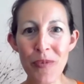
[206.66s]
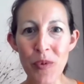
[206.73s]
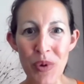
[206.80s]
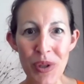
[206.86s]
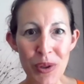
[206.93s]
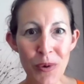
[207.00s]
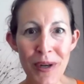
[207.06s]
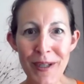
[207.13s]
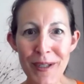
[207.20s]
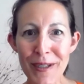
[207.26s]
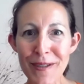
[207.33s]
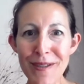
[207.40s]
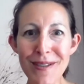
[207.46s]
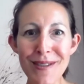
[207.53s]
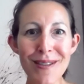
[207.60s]
with
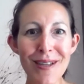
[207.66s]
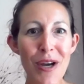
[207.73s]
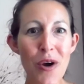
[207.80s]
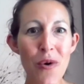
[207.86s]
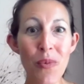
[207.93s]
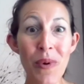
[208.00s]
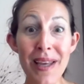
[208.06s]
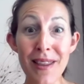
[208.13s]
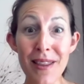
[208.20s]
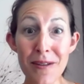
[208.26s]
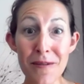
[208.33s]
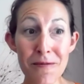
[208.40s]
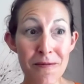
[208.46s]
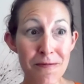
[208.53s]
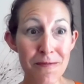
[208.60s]
lawyers, with
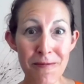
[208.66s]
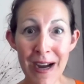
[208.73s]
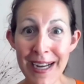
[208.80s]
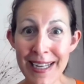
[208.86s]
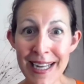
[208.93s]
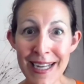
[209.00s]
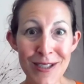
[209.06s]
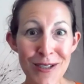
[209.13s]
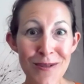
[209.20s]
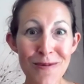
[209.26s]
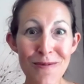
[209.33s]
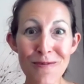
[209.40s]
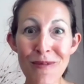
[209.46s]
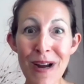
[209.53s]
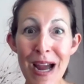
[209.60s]
finance
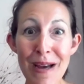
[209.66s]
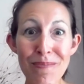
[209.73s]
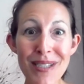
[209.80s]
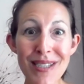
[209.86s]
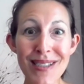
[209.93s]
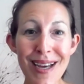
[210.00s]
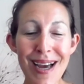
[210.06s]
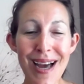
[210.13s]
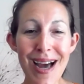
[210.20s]
reps,